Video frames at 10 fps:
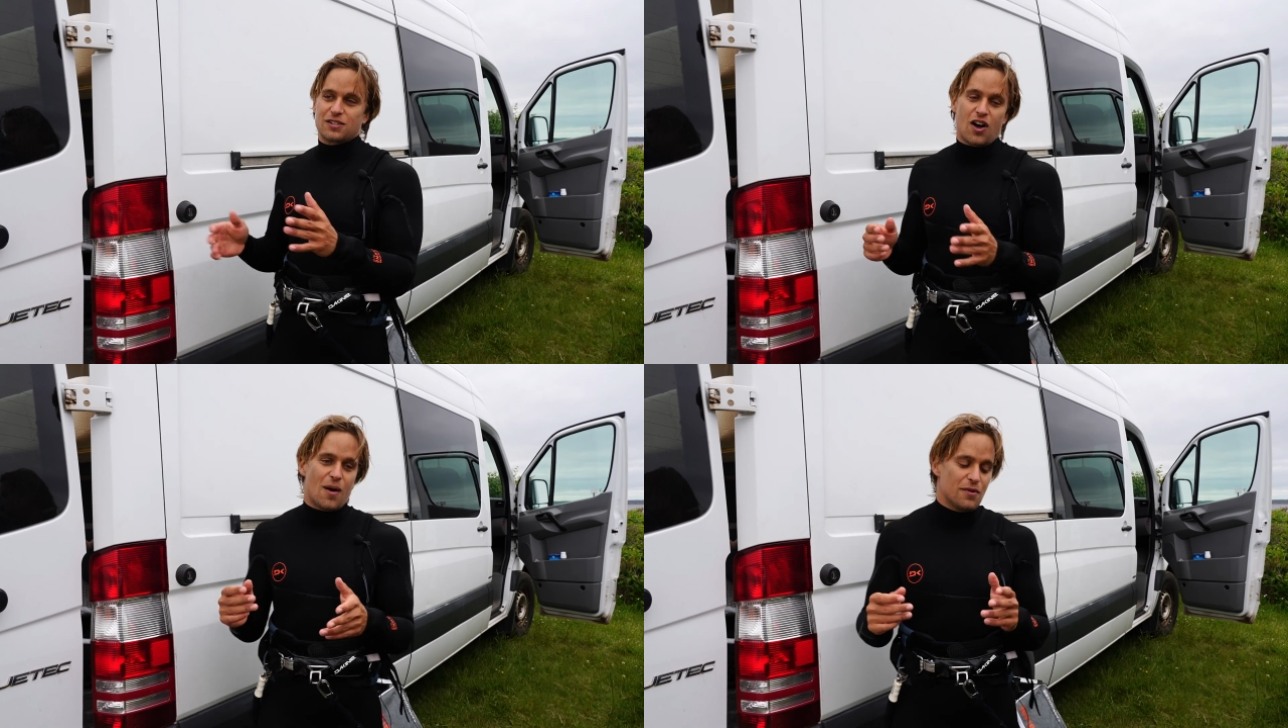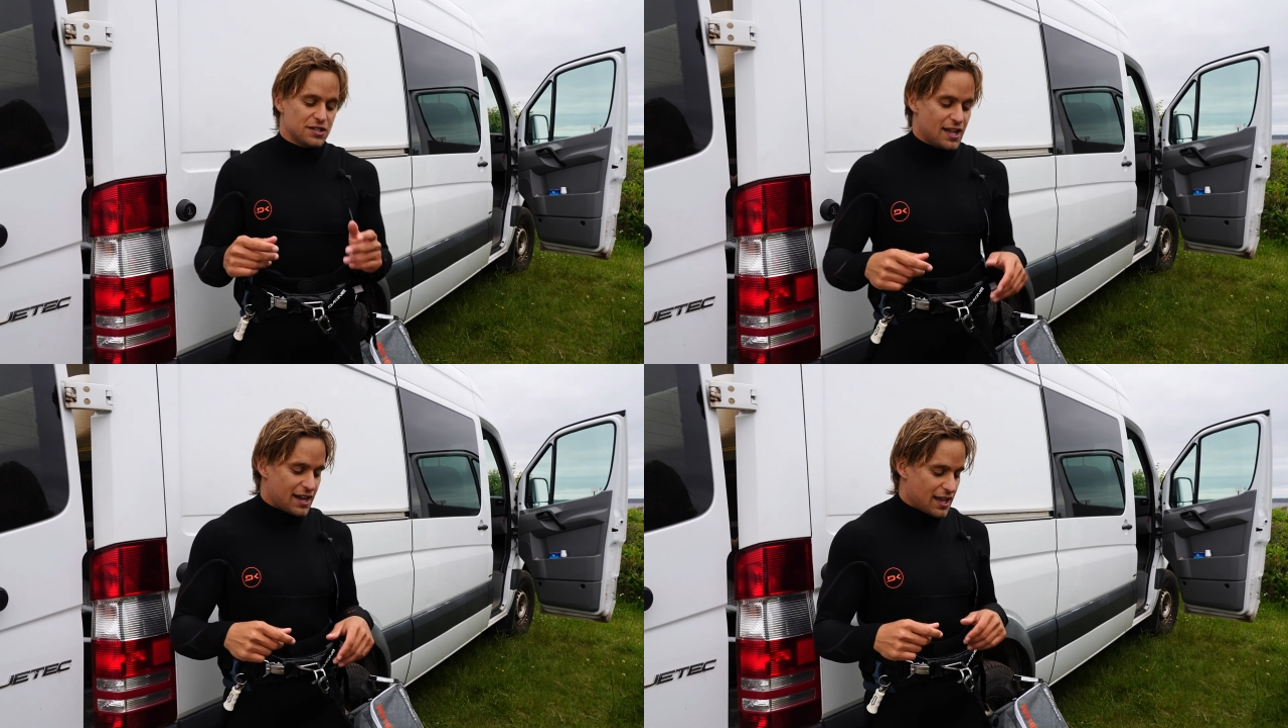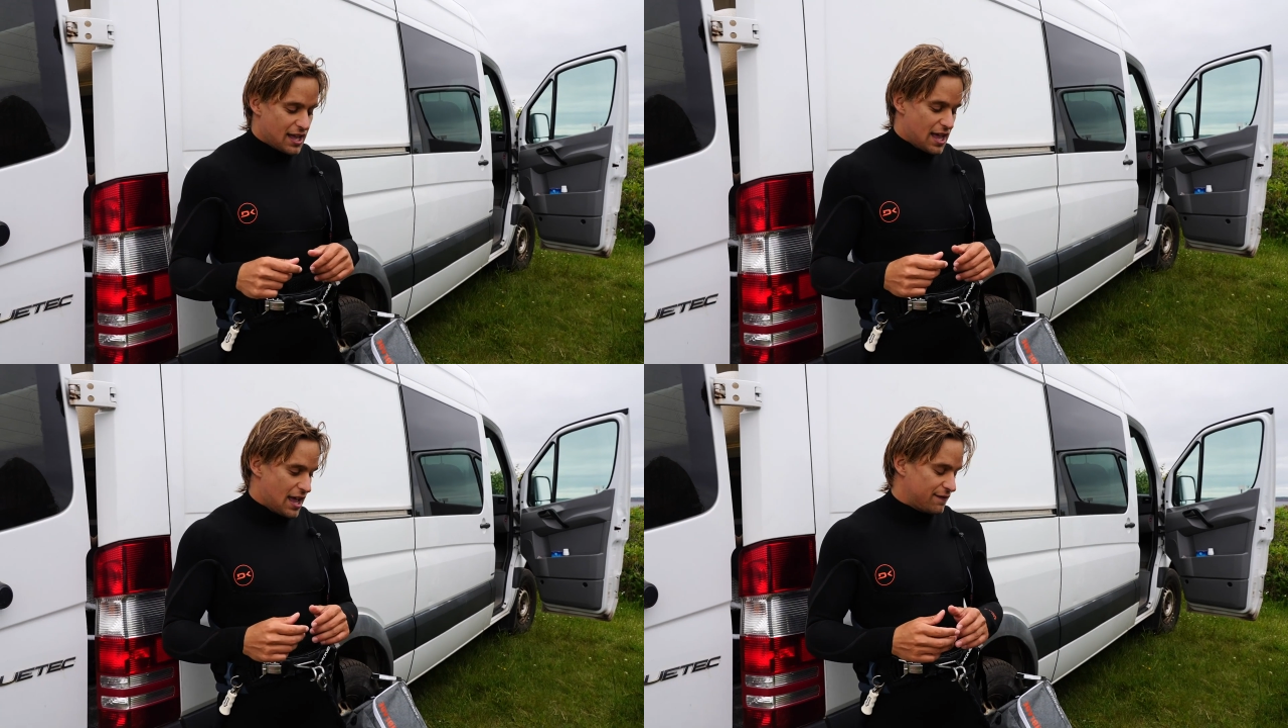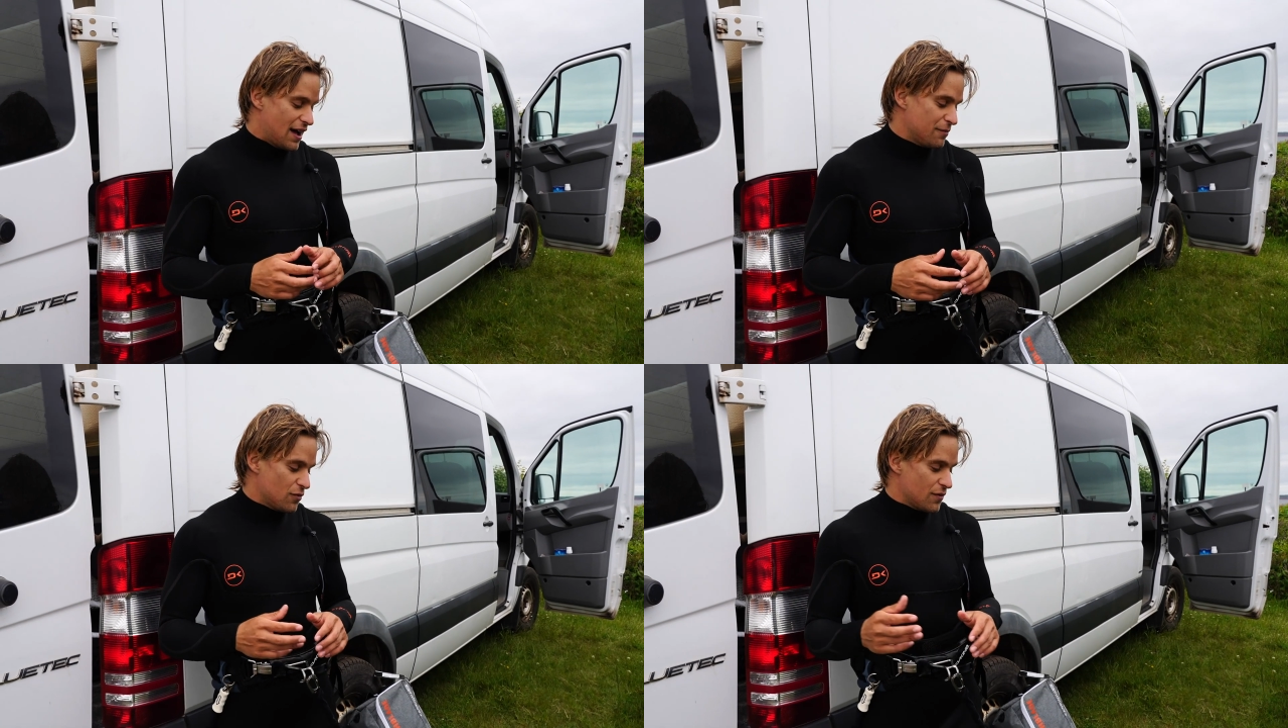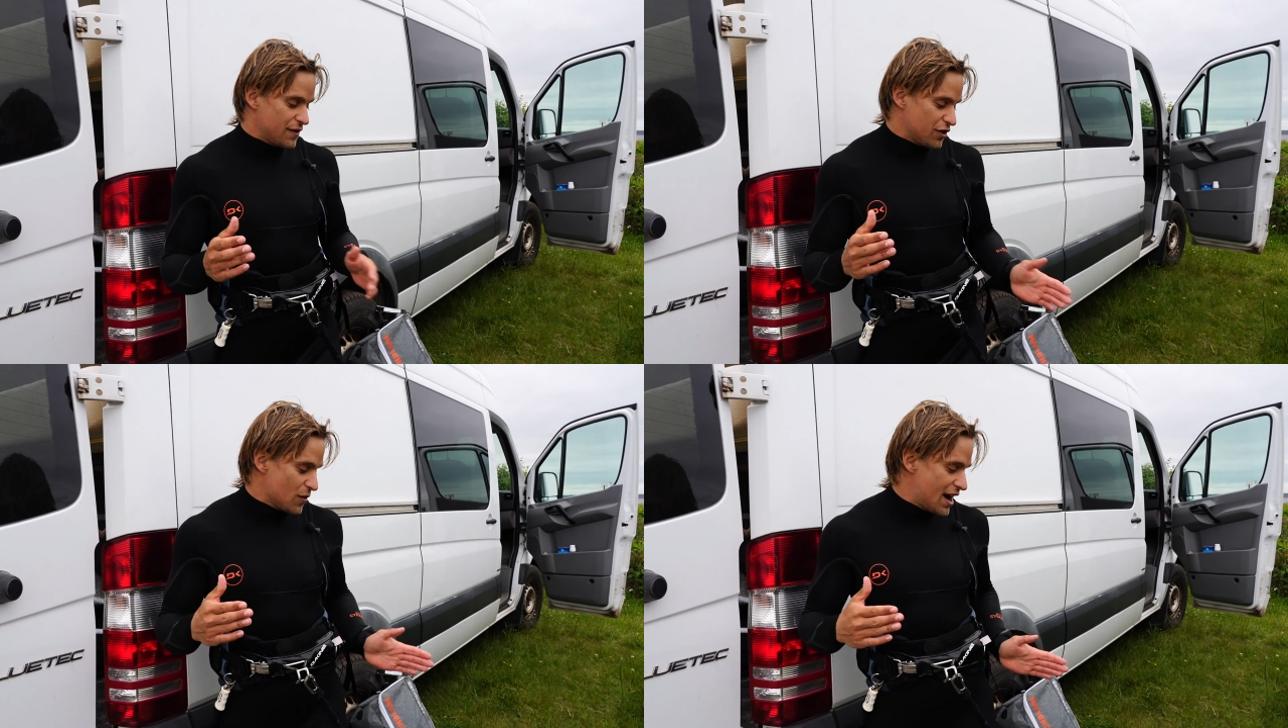So almost like
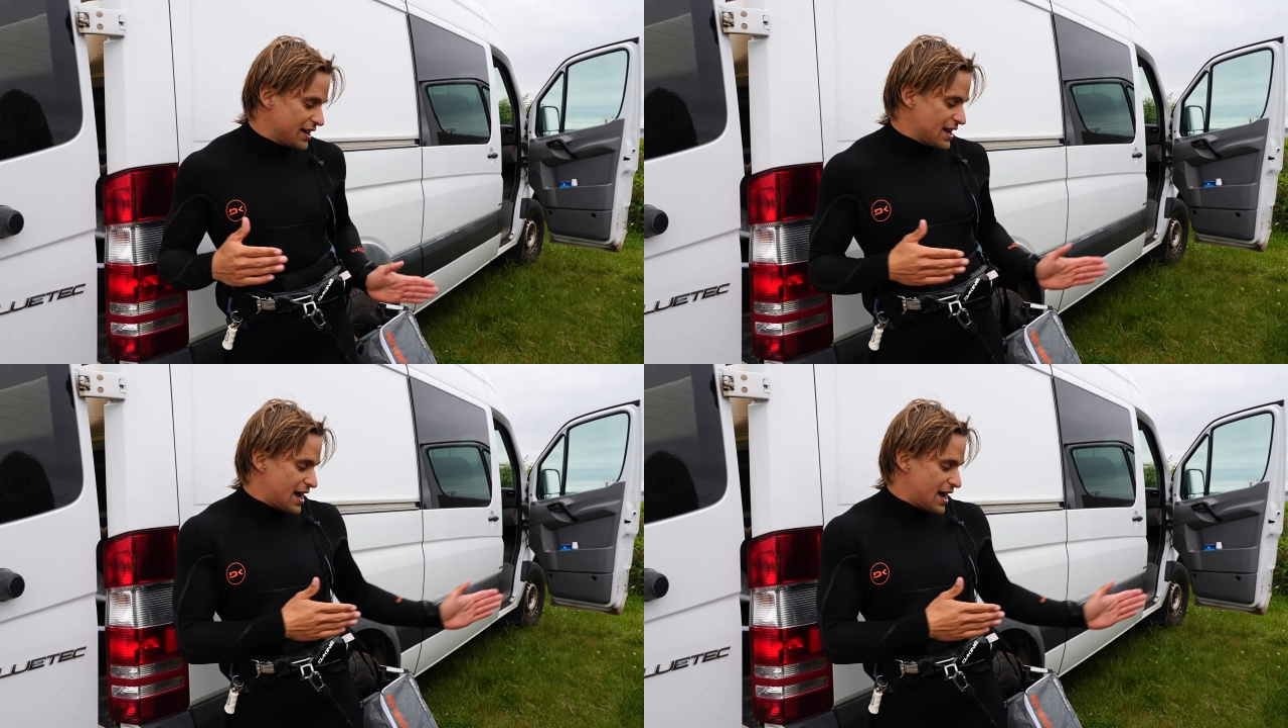if you're riding